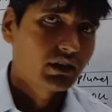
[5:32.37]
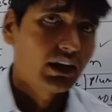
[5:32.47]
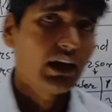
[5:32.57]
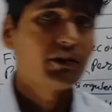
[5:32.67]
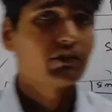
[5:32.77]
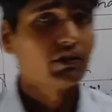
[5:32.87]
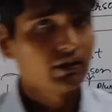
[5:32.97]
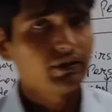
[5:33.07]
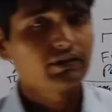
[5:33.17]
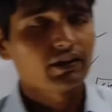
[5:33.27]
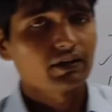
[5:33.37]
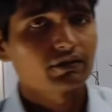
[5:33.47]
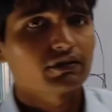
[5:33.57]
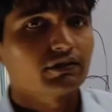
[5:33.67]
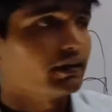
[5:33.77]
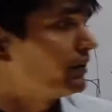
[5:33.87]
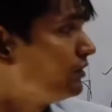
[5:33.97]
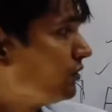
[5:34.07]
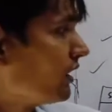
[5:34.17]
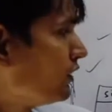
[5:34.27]
as the living things, then
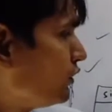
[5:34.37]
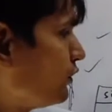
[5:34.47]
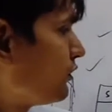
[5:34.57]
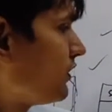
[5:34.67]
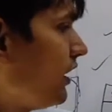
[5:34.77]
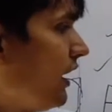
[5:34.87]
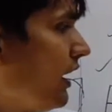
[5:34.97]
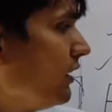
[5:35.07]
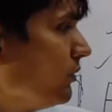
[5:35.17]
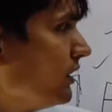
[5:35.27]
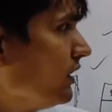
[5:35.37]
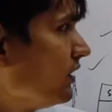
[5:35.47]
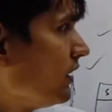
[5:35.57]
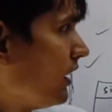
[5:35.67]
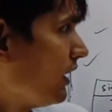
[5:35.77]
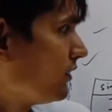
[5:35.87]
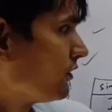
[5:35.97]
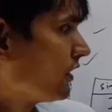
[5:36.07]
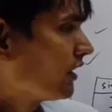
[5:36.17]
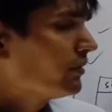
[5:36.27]
you can use I, we, and
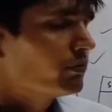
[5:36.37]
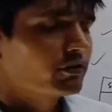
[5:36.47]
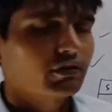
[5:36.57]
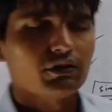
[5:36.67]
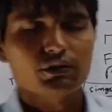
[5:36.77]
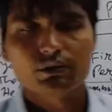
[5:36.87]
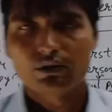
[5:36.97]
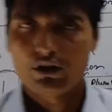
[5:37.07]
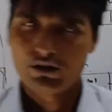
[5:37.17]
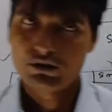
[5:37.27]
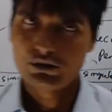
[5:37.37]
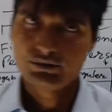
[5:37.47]
second person you also.